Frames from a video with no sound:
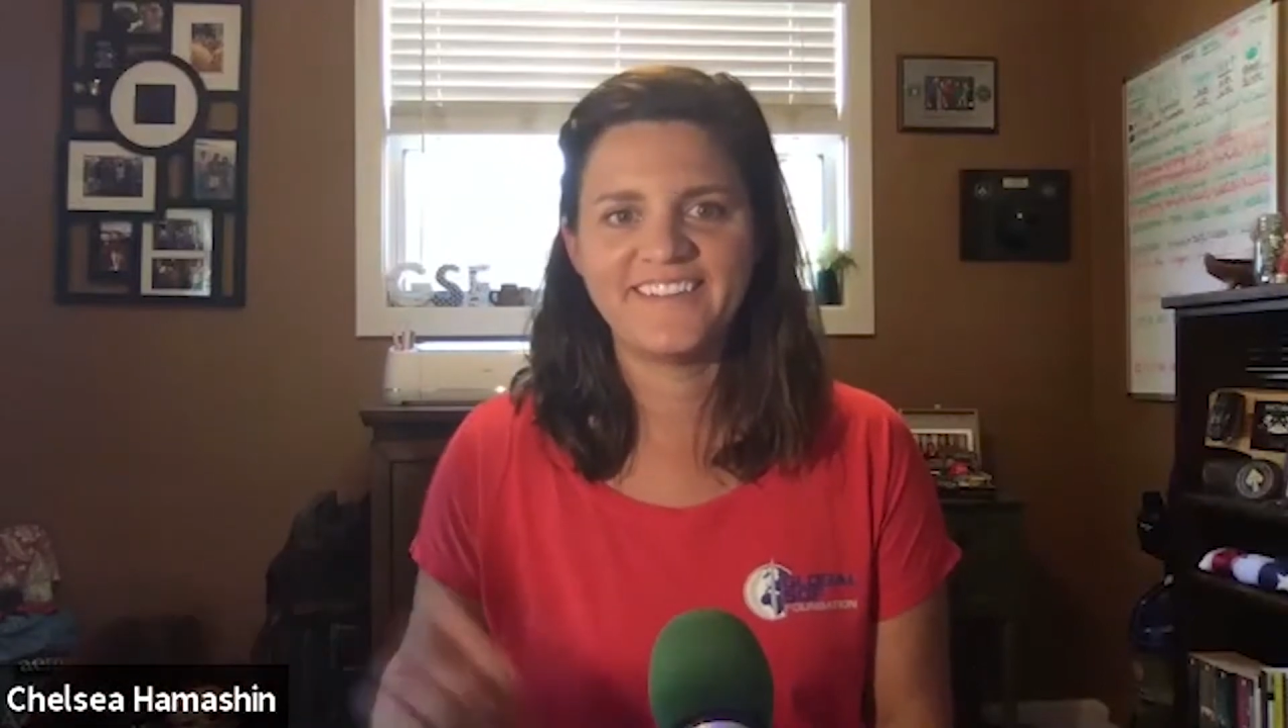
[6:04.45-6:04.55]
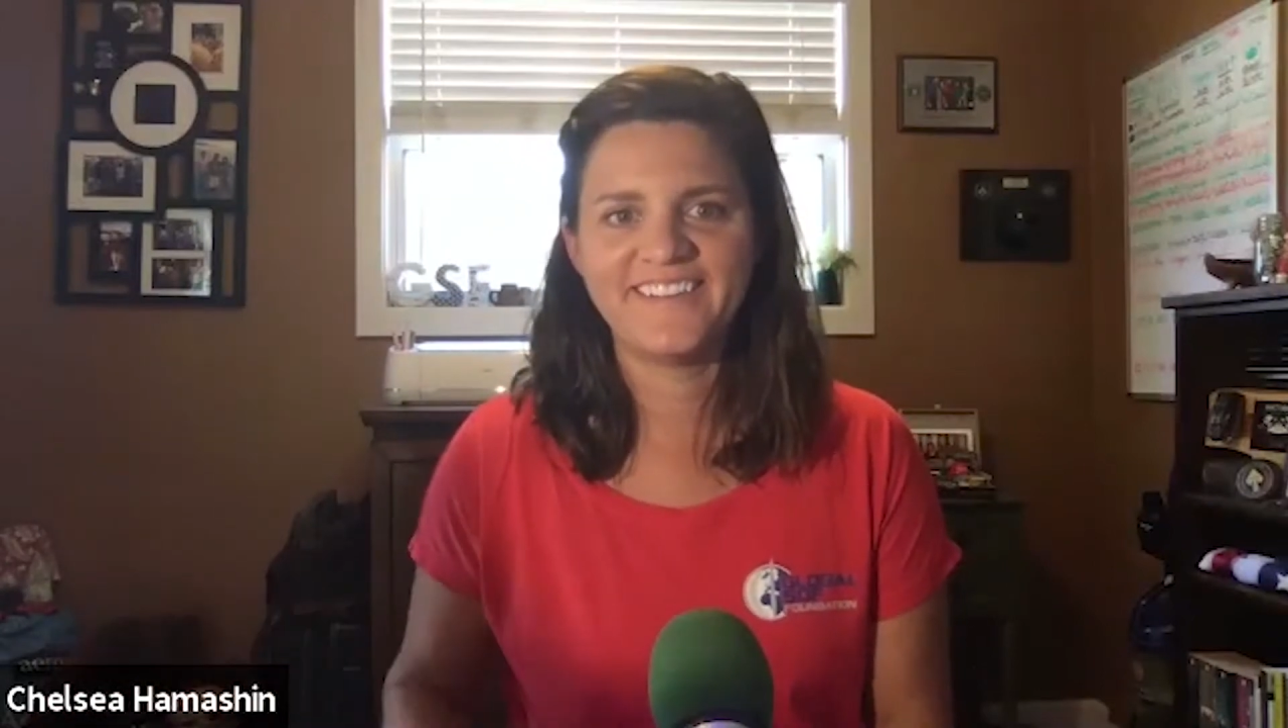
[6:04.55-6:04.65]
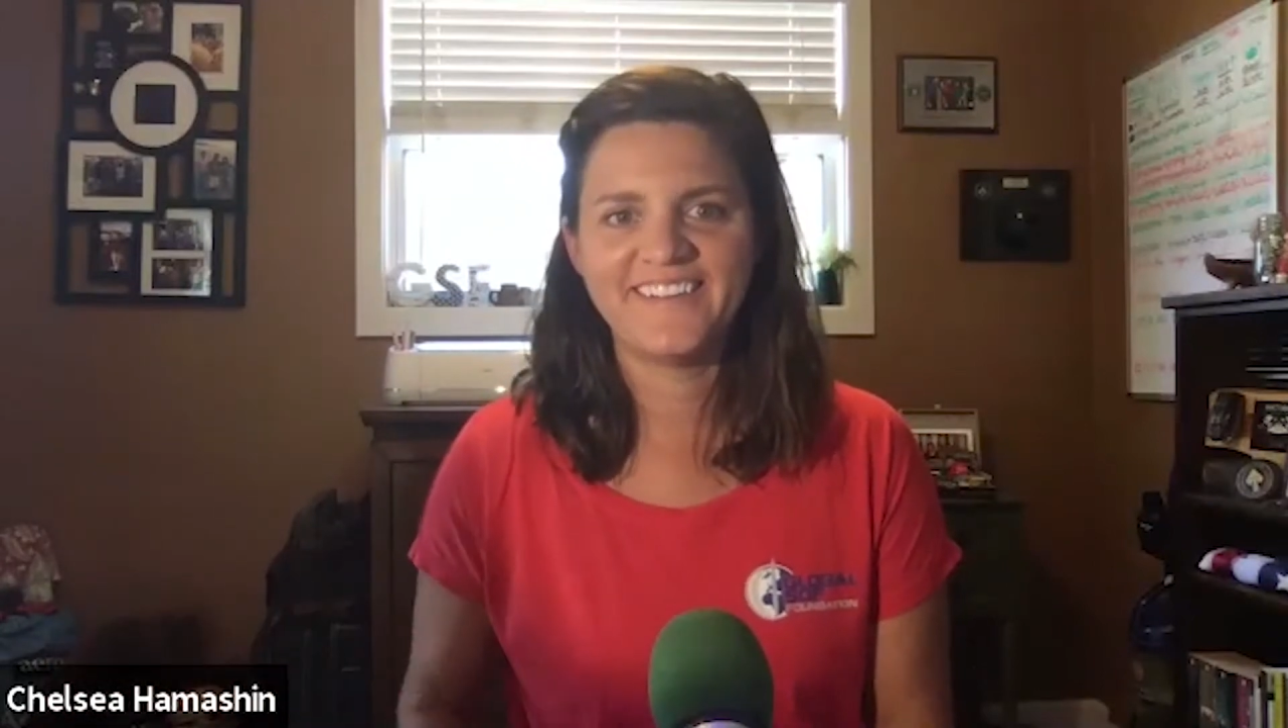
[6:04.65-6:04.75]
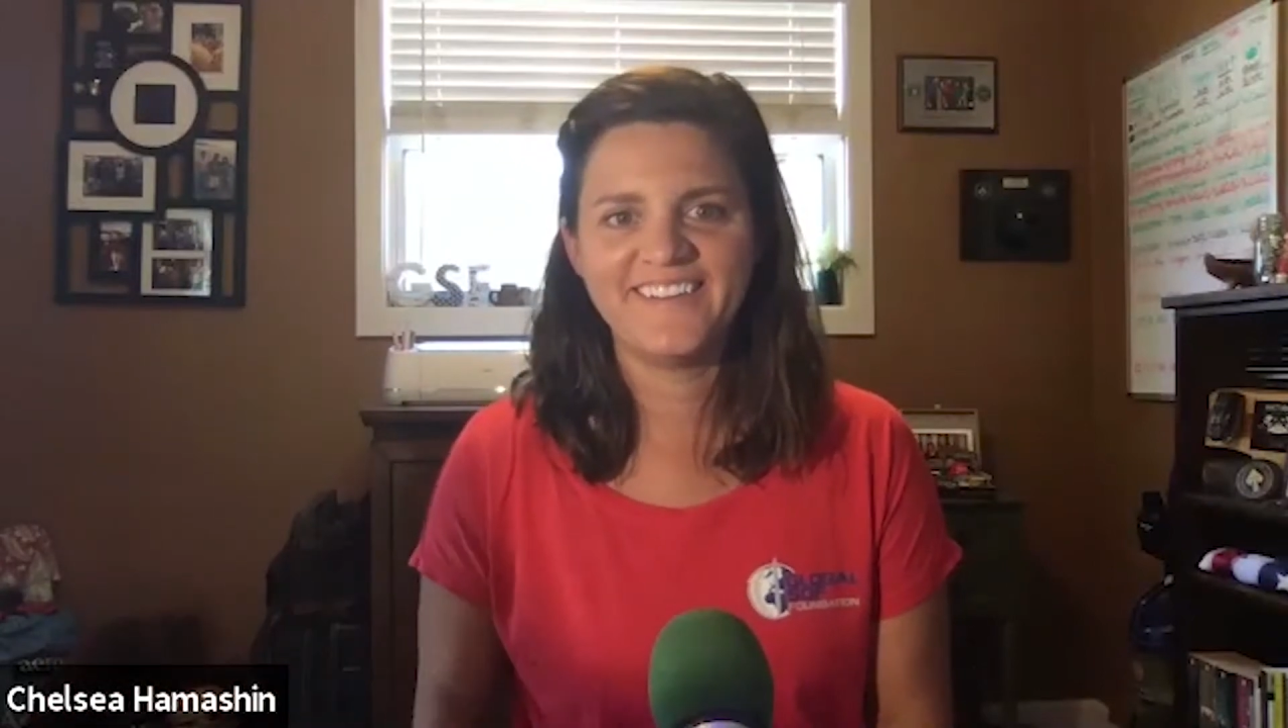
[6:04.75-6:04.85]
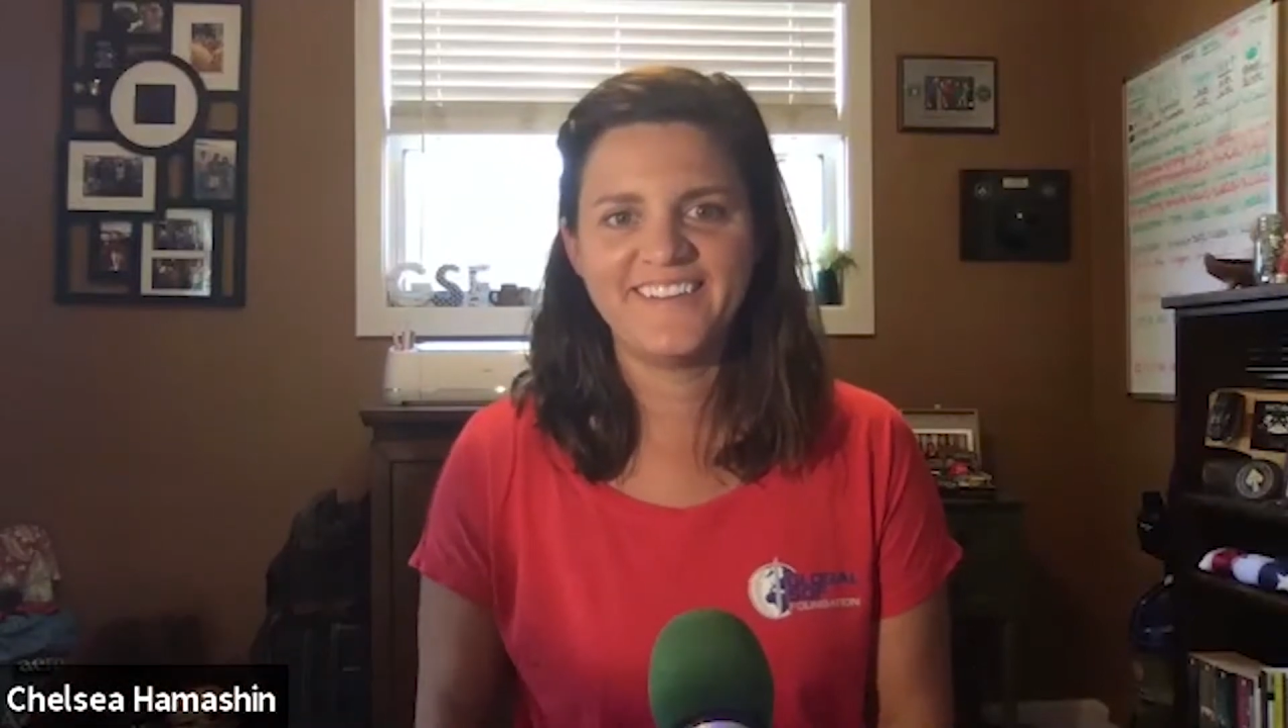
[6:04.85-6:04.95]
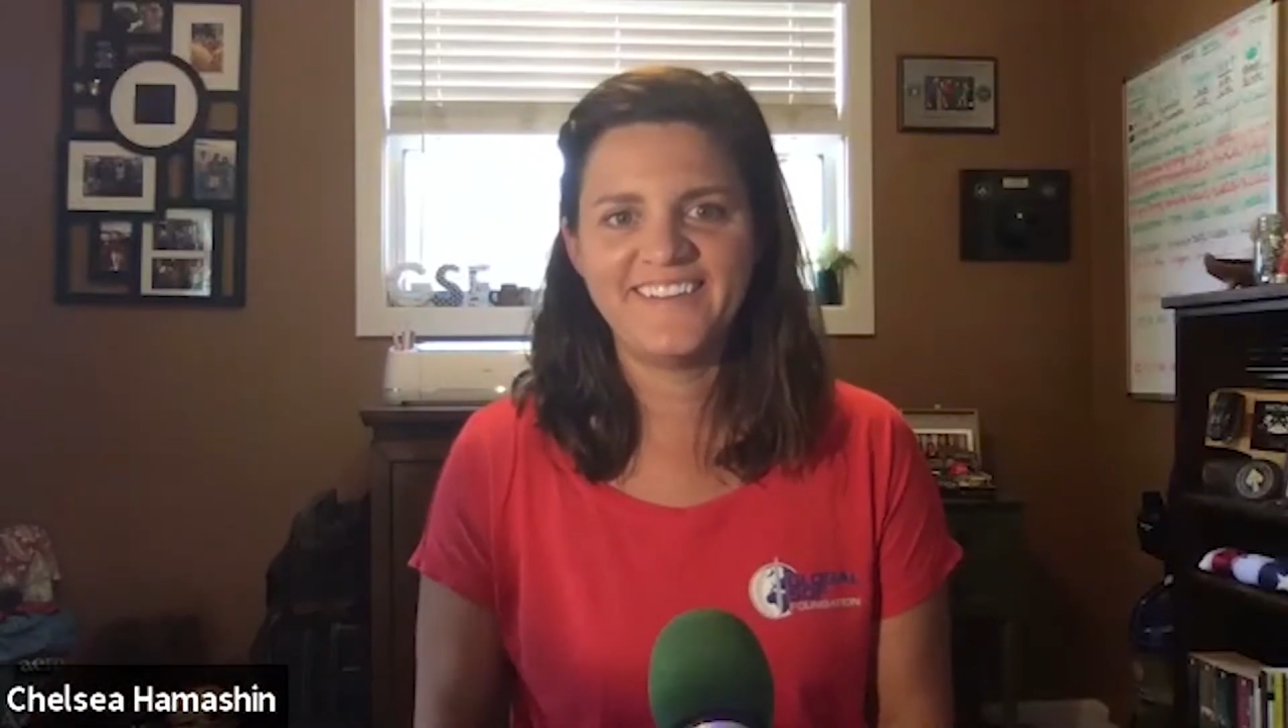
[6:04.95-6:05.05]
Yeah,